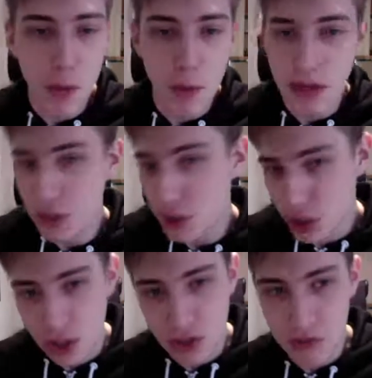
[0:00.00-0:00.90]
and he just
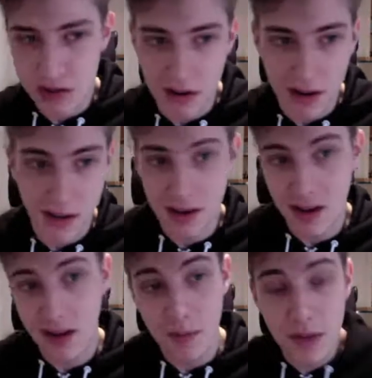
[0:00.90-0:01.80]
looks really great in the
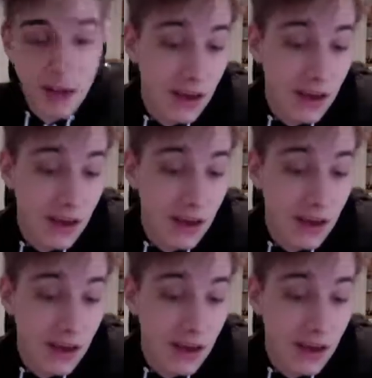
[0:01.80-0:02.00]
kit. I mean,